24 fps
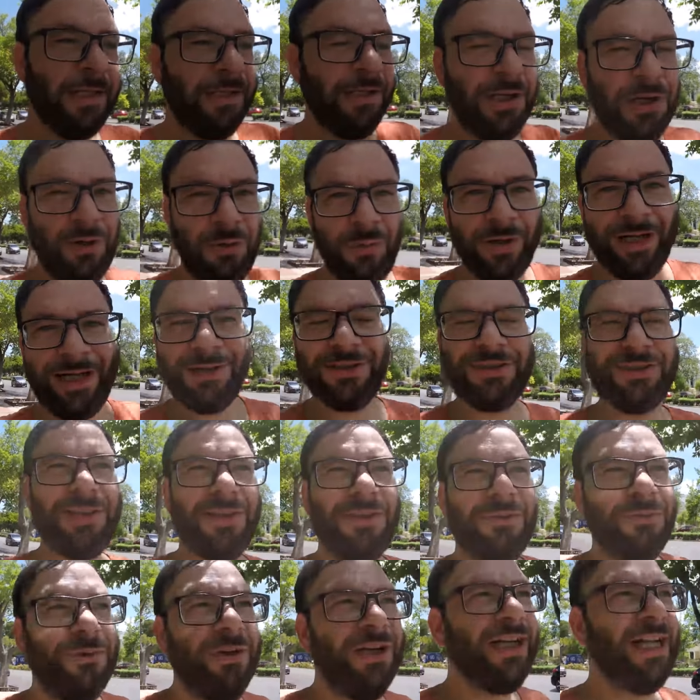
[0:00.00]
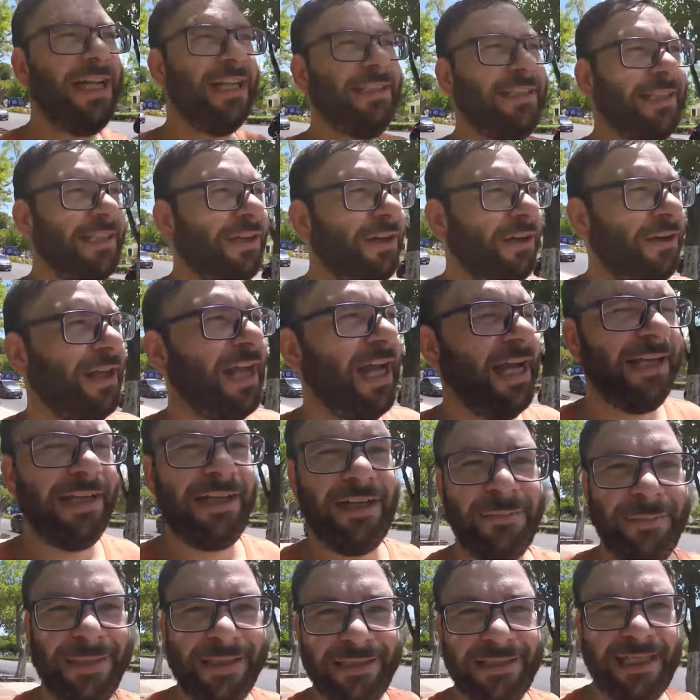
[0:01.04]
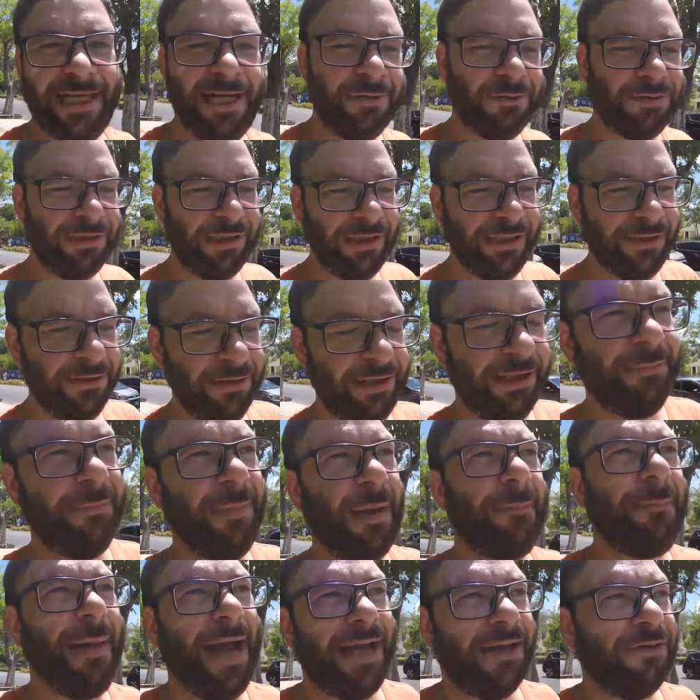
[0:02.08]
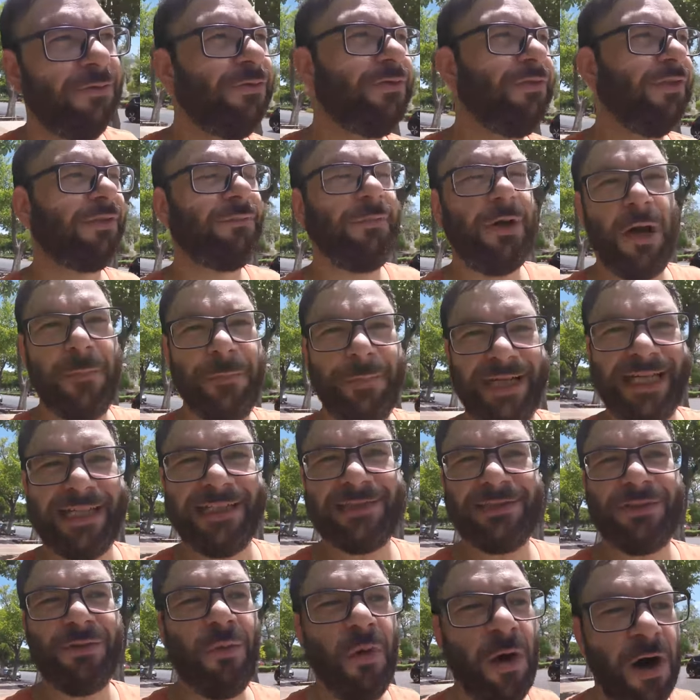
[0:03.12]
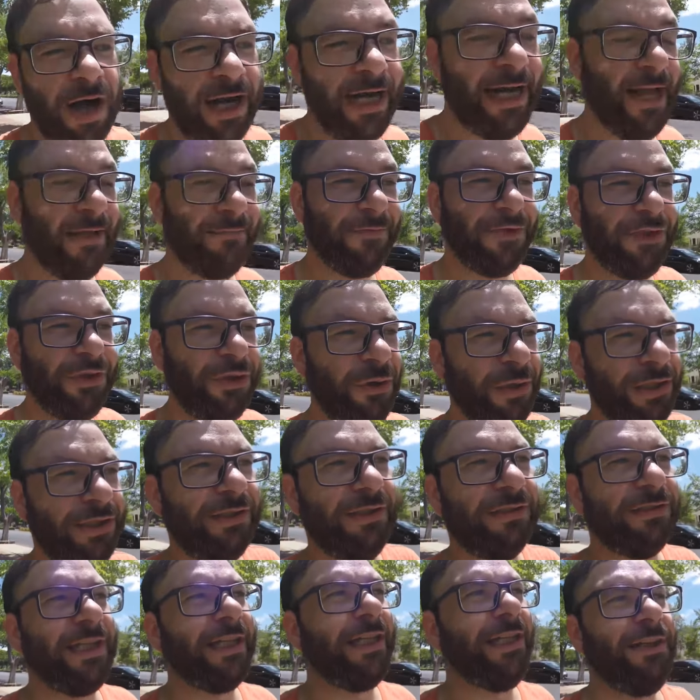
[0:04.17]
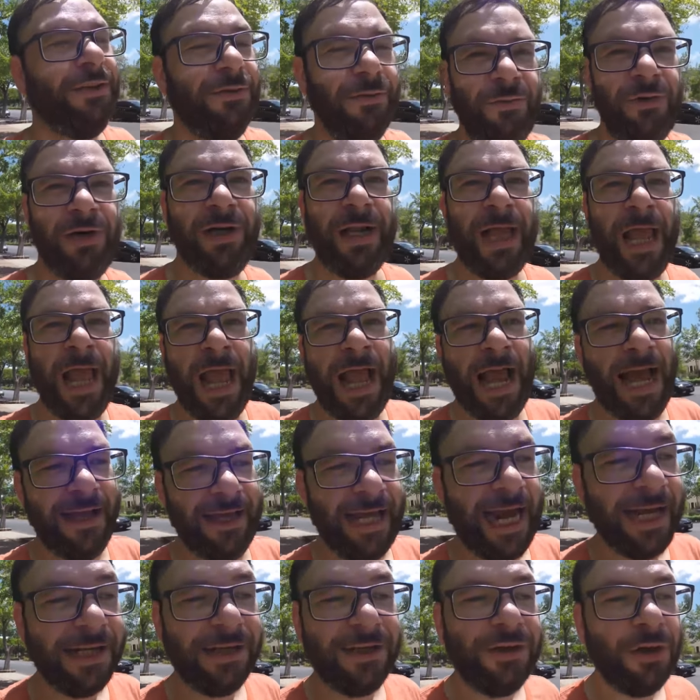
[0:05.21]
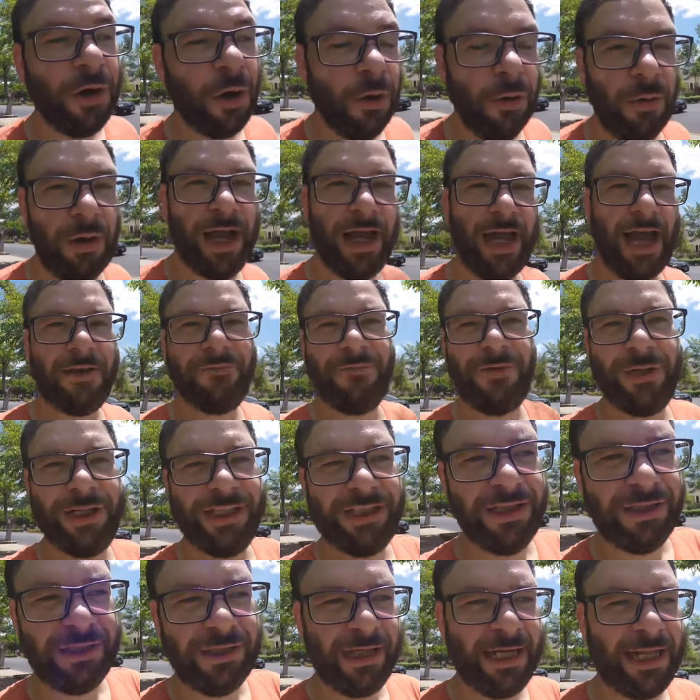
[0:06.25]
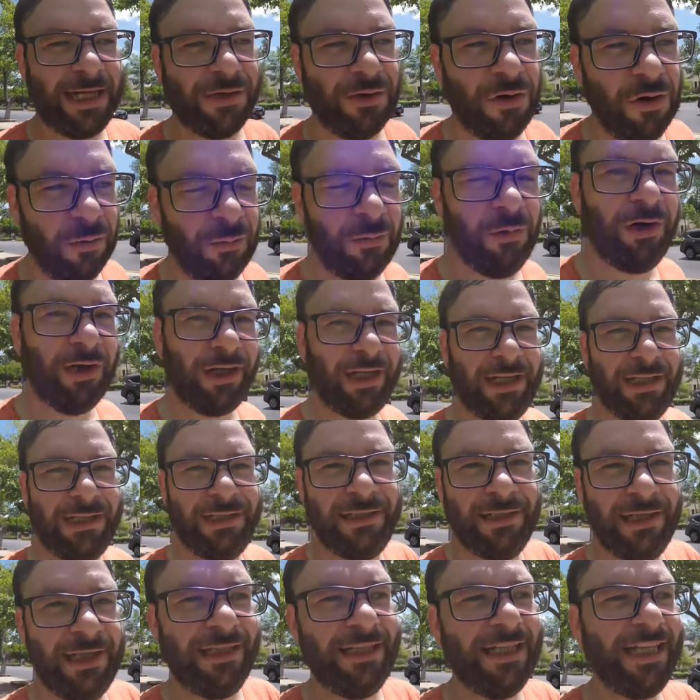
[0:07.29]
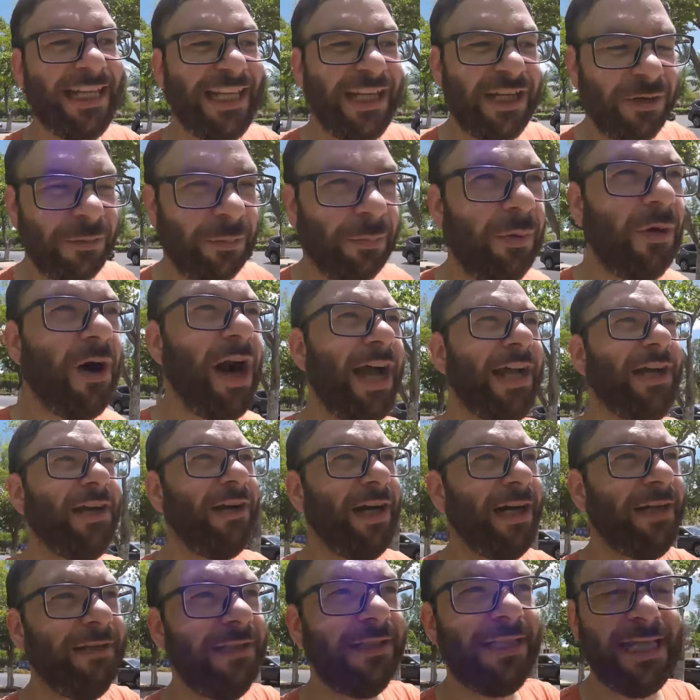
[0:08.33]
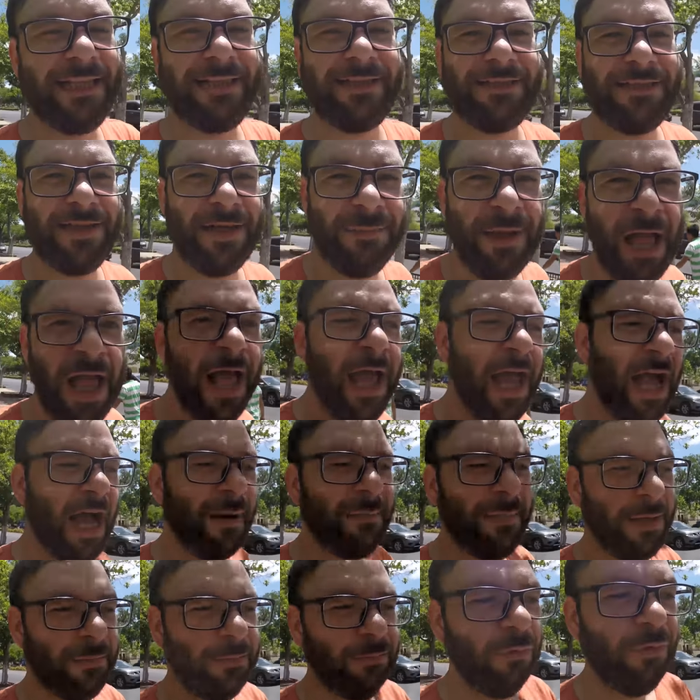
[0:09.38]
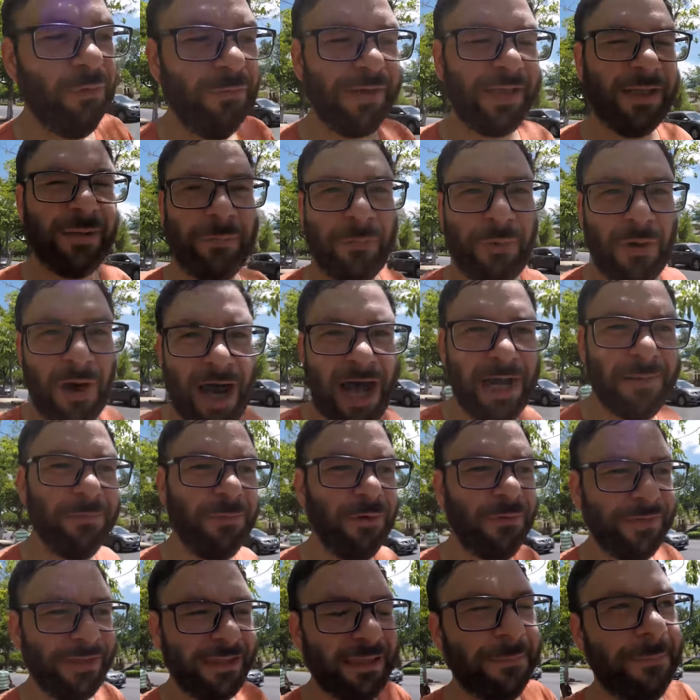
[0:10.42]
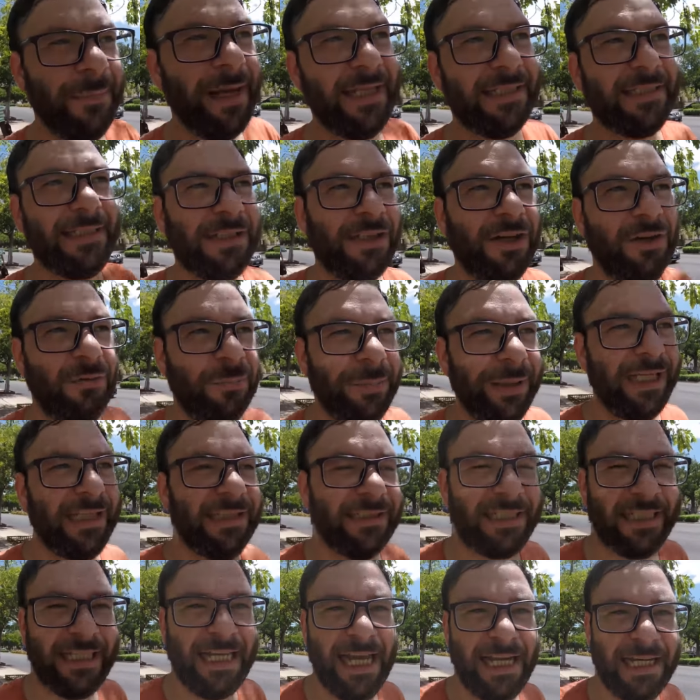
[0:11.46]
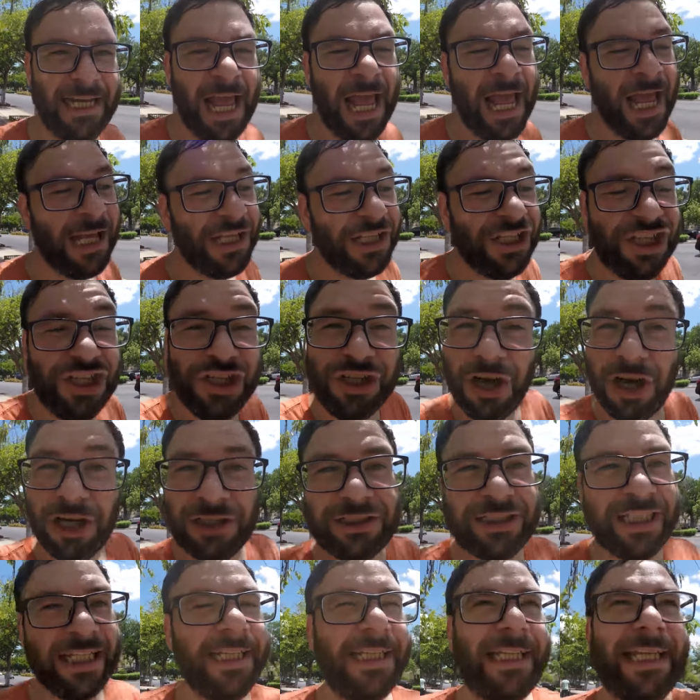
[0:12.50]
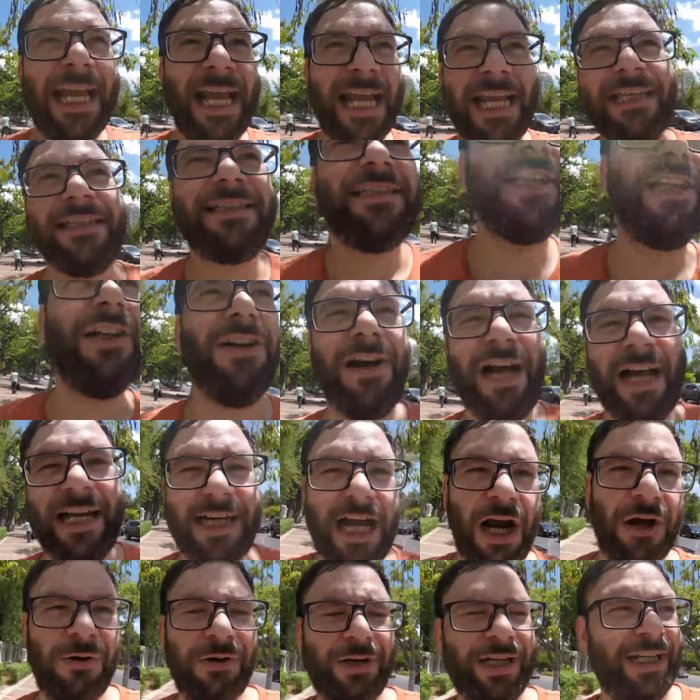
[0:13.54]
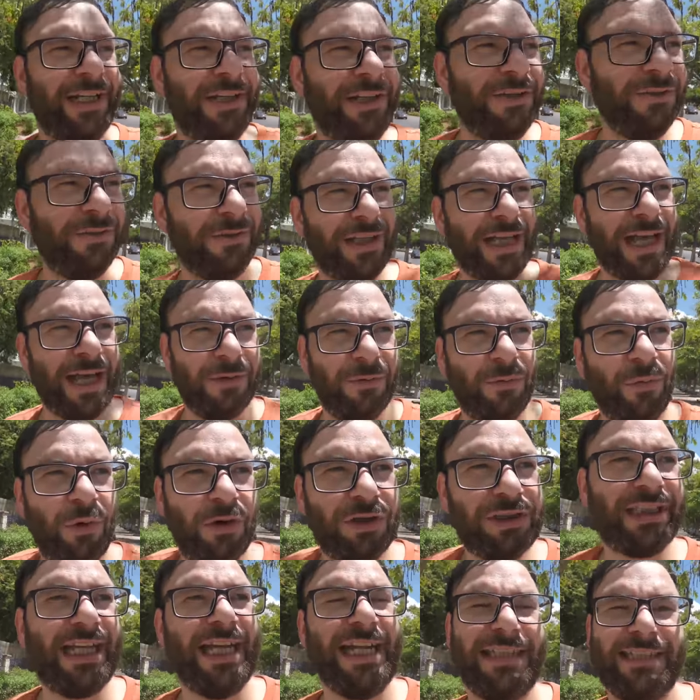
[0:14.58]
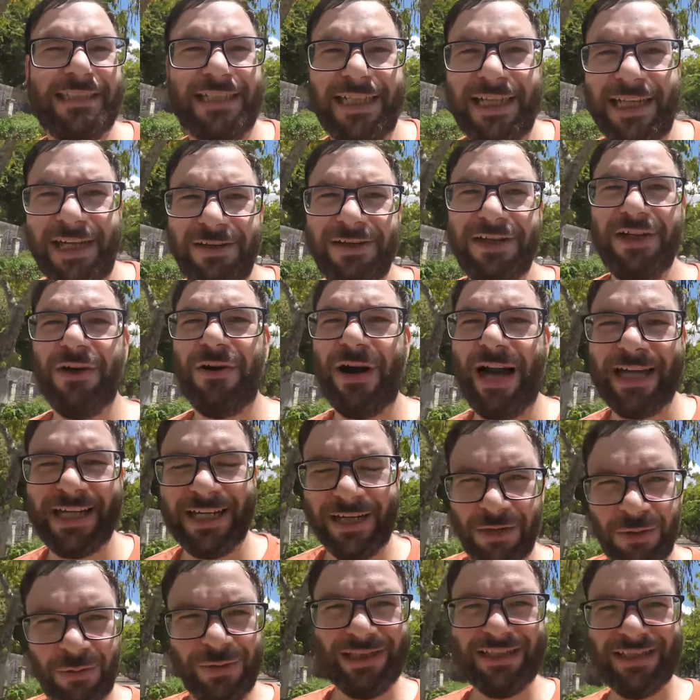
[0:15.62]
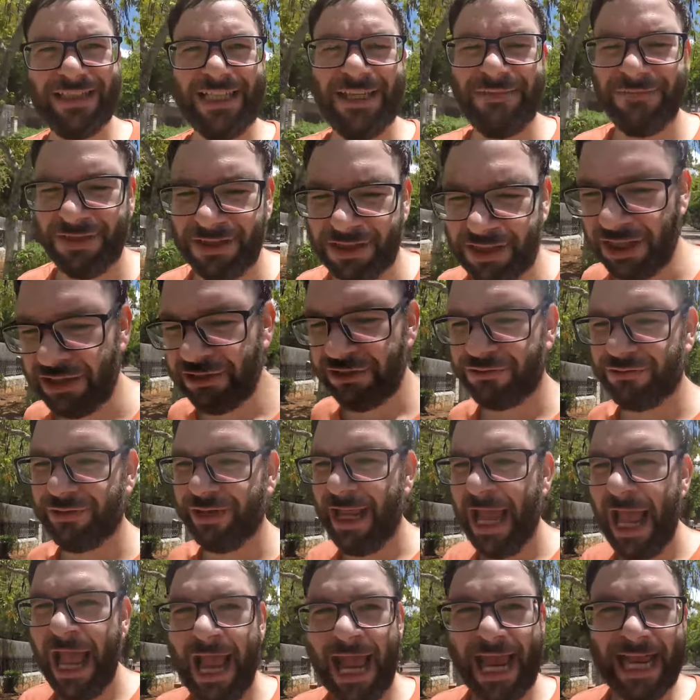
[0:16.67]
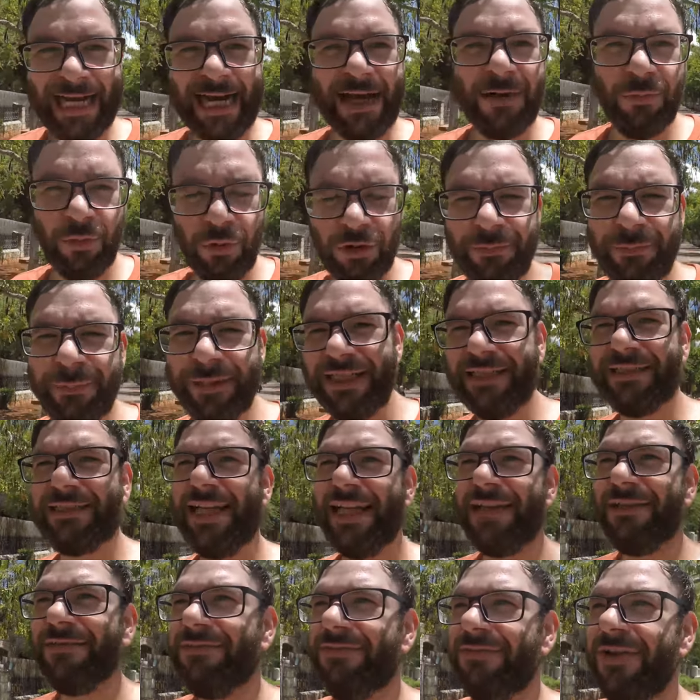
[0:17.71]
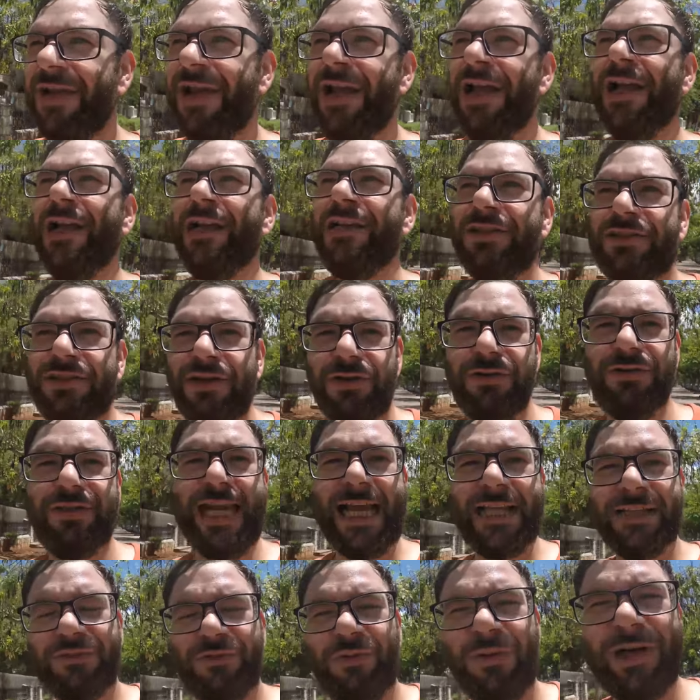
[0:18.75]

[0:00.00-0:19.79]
you know, when I started realizing all that, you know I mean, that I was literally, my back was up against the wall. I didn't have a choice. I was like, you know what? I, I know I, have already done a lot of homework in, in the year prior and then some about moving abroad, moving to Mexico, because again, just in case, you know, I already knew that worst case scenario, I could always leave the country and I would be safe. So that's